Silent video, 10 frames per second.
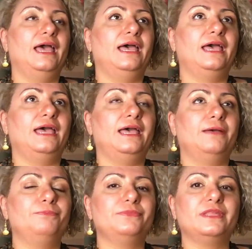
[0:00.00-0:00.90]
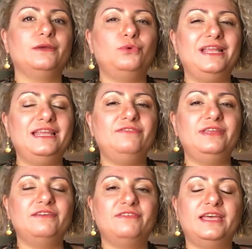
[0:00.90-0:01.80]
Uh, we live
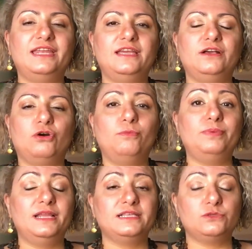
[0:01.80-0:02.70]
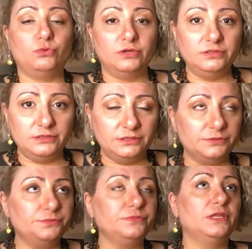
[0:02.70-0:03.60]
in a very complex world.
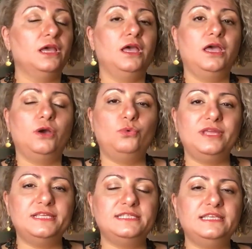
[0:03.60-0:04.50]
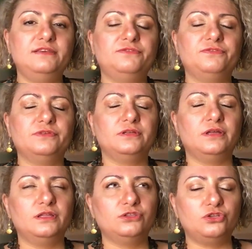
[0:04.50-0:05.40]
We receive
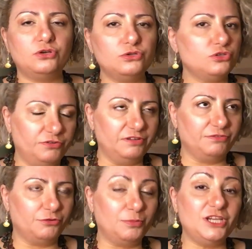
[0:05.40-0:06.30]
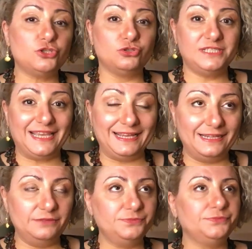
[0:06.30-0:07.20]
tons of information
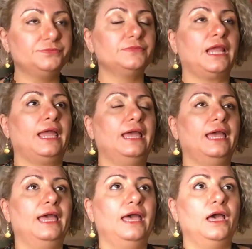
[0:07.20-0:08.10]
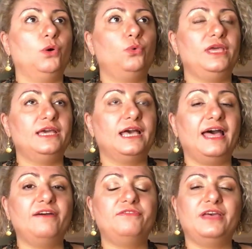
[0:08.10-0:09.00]
daily. We
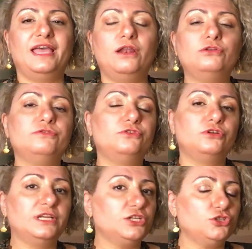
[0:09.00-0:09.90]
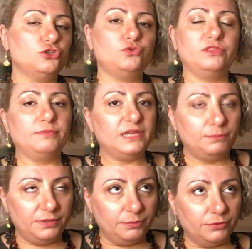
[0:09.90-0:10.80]
have a lot of connections with many
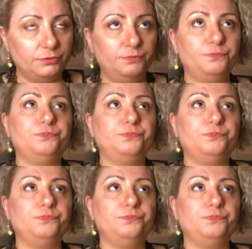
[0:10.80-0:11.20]
people,